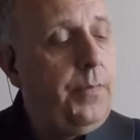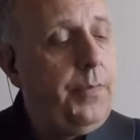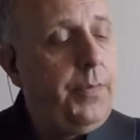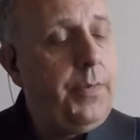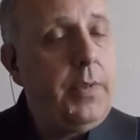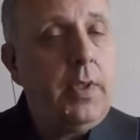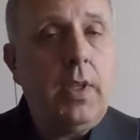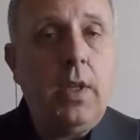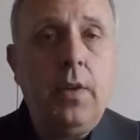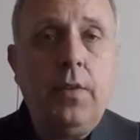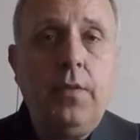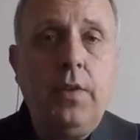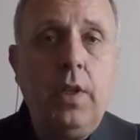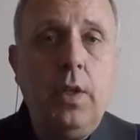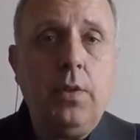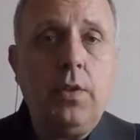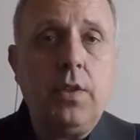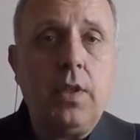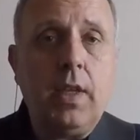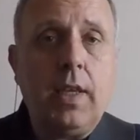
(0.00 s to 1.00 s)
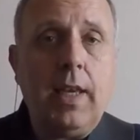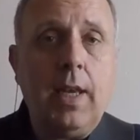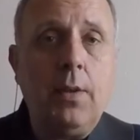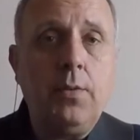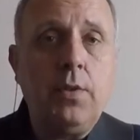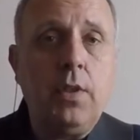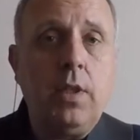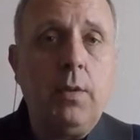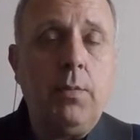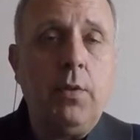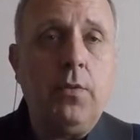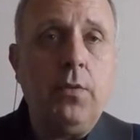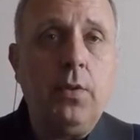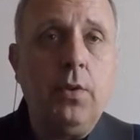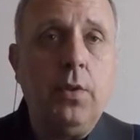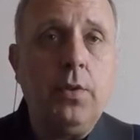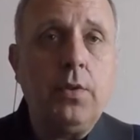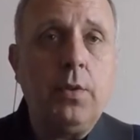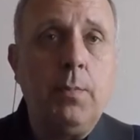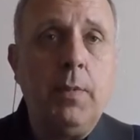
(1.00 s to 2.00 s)
Now, if you notice, I counted it
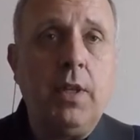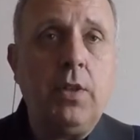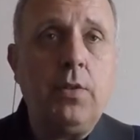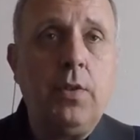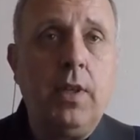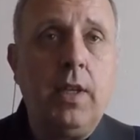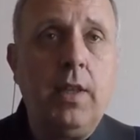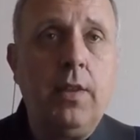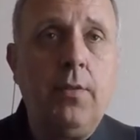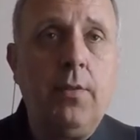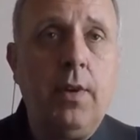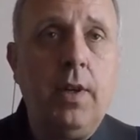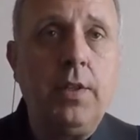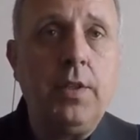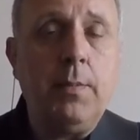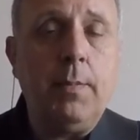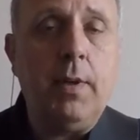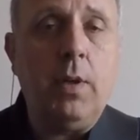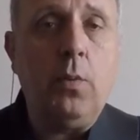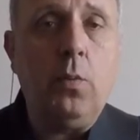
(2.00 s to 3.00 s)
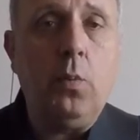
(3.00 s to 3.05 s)
before, so make sure you get the right amount.